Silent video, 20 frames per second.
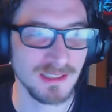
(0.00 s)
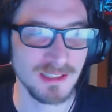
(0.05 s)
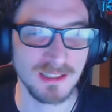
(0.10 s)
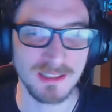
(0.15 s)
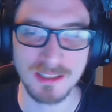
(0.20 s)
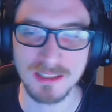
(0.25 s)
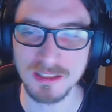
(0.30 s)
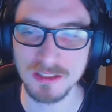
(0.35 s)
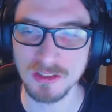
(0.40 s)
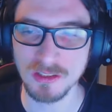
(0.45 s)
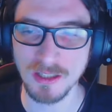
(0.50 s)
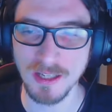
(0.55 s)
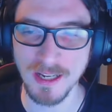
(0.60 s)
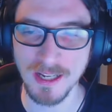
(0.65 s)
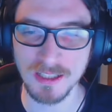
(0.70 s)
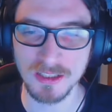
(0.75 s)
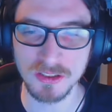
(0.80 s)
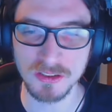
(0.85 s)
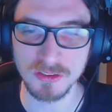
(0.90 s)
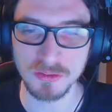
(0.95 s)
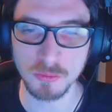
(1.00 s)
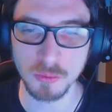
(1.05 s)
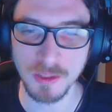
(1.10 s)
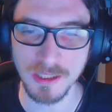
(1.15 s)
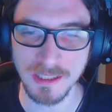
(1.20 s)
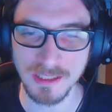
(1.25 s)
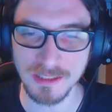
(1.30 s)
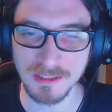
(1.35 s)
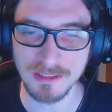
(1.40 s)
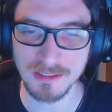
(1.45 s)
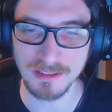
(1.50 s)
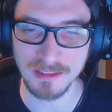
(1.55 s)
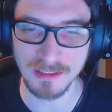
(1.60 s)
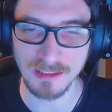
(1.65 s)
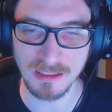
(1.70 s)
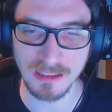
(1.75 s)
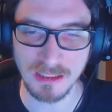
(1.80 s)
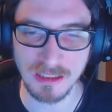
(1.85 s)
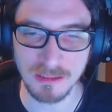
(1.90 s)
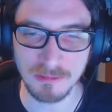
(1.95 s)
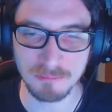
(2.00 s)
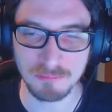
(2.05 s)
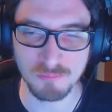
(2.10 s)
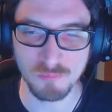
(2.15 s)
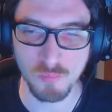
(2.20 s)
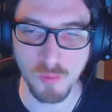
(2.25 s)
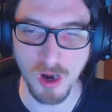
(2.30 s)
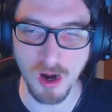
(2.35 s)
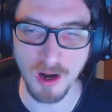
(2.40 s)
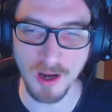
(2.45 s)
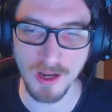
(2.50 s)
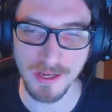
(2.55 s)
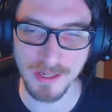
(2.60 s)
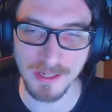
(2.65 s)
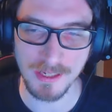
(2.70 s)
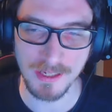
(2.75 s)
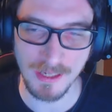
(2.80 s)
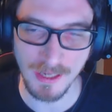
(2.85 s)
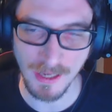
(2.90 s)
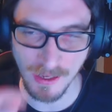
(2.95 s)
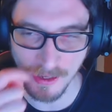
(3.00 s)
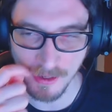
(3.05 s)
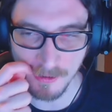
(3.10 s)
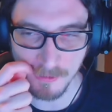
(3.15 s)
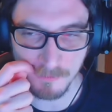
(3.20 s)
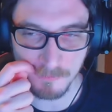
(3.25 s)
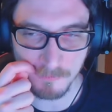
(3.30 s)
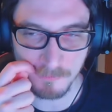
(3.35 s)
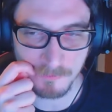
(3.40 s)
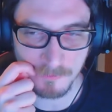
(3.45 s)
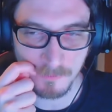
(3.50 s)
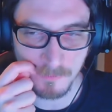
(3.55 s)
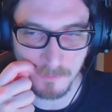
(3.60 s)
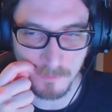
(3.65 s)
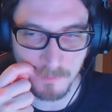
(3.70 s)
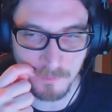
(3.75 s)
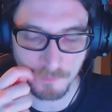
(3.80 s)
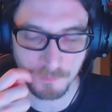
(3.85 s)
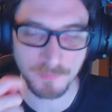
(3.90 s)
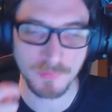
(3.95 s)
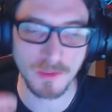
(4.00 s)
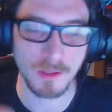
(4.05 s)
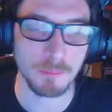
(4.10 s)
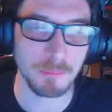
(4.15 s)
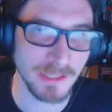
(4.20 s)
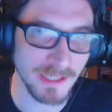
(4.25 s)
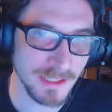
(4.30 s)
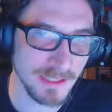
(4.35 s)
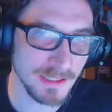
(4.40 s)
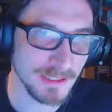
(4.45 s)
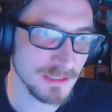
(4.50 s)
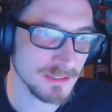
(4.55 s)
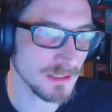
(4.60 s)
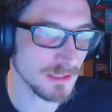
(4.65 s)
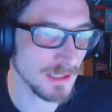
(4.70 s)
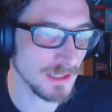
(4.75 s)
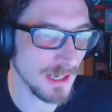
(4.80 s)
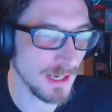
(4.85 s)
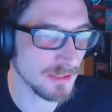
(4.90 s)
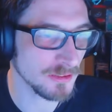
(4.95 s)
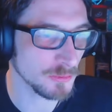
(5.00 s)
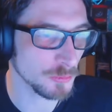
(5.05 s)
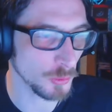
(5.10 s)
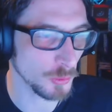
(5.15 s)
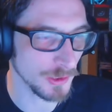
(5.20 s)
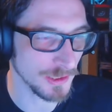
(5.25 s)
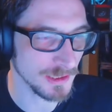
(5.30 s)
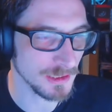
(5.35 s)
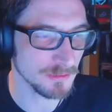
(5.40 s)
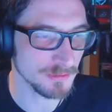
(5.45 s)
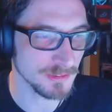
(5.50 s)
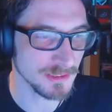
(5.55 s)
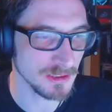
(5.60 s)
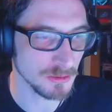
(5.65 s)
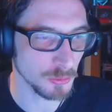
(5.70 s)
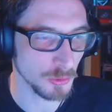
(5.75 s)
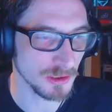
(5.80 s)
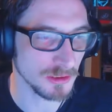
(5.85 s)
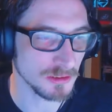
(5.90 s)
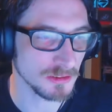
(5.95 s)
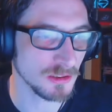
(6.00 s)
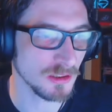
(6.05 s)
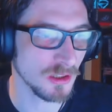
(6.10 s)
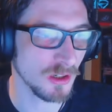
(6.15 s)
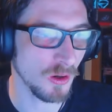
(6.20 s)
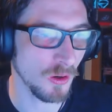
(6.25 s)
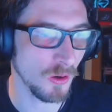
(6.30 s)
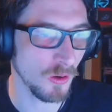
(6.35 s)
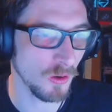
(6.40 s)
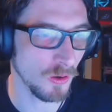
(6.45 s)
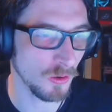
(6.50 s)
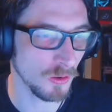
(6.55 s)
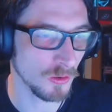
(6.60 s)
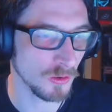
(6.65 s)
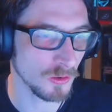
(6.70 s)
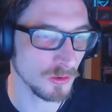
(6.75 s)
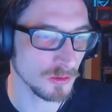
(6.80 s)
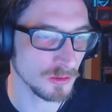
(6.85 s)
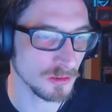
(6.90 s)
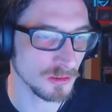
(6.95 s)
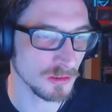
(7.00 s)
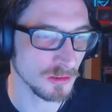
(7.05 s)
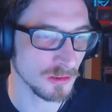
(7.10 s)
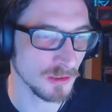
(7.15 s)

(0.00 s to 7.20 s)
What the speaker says: Then you got Alan Wake. I have played Alan Wake, this one, on